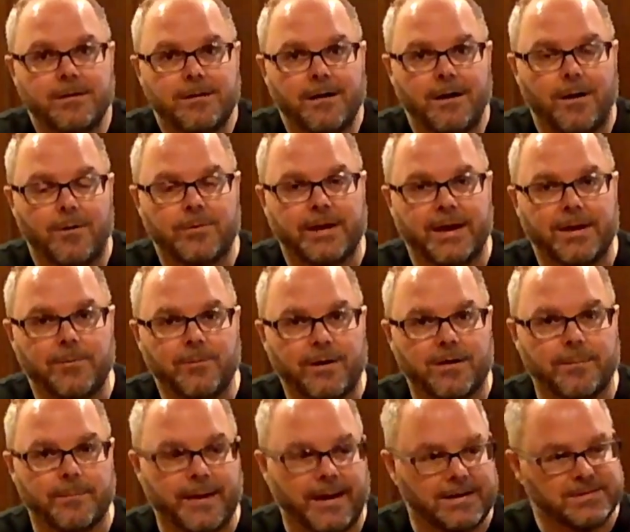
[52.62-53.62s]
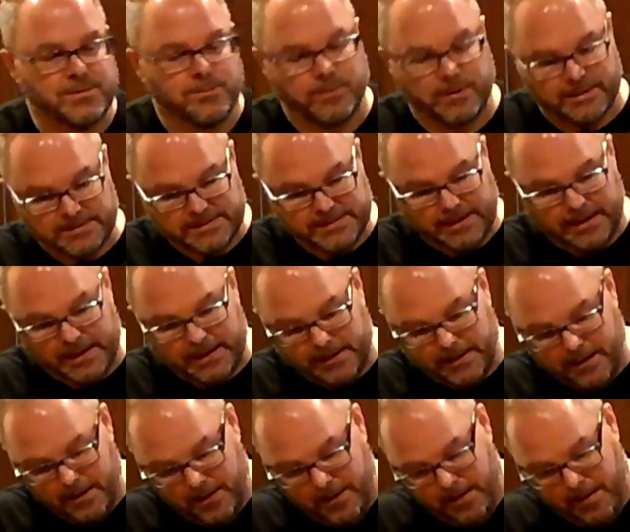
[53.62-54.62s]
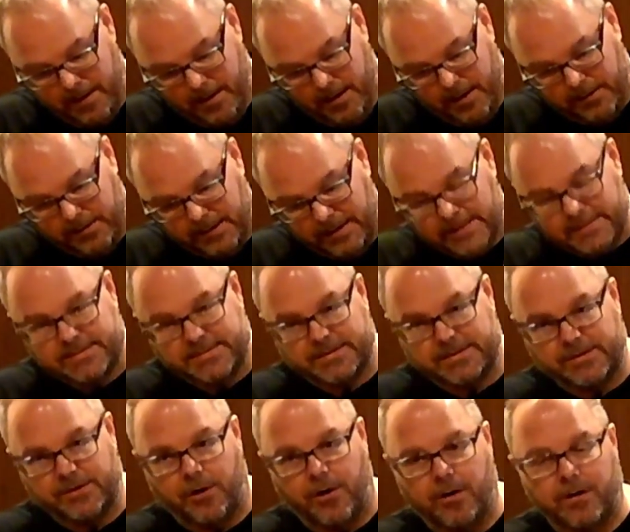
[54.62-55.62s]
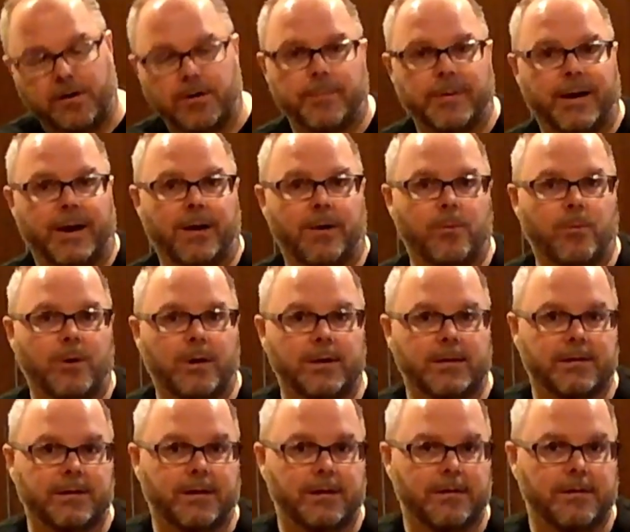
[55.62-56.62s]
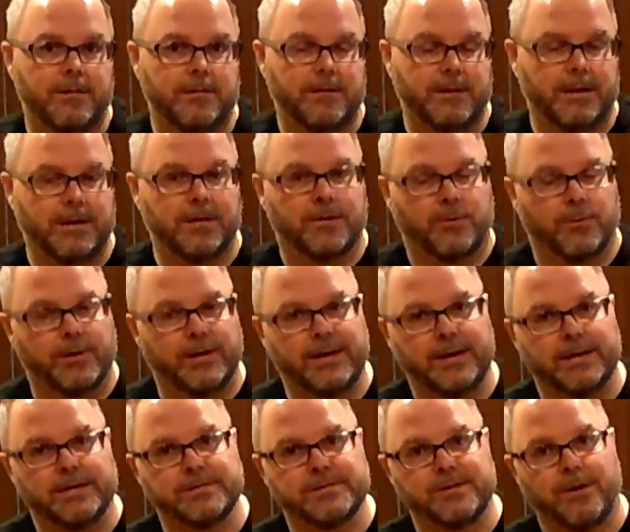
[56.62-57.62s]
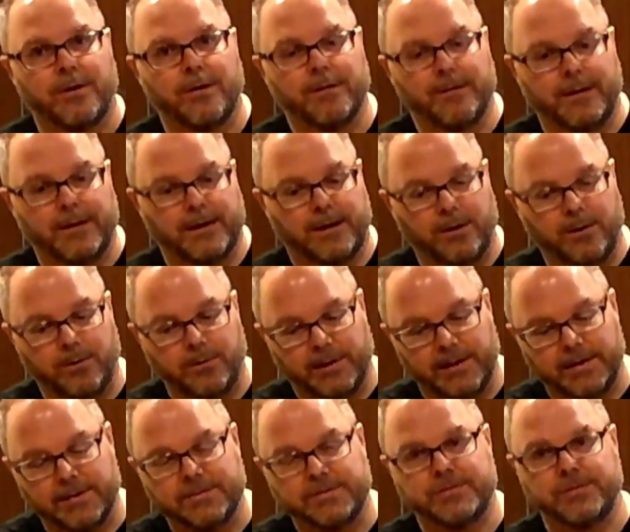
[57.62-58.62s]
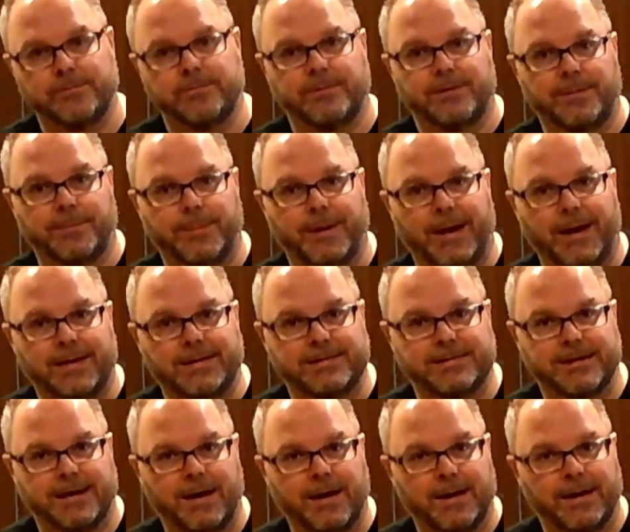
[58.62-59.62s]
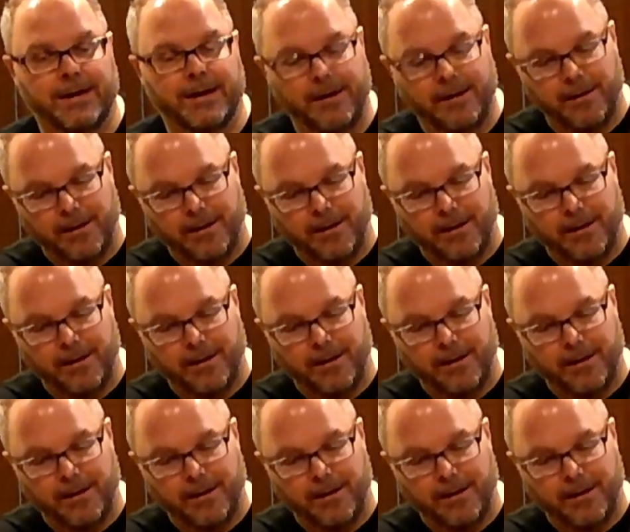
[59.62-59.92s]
Okay, welcome back. So we're inside. Let's talk about what the ingredients are that go into the pad thai.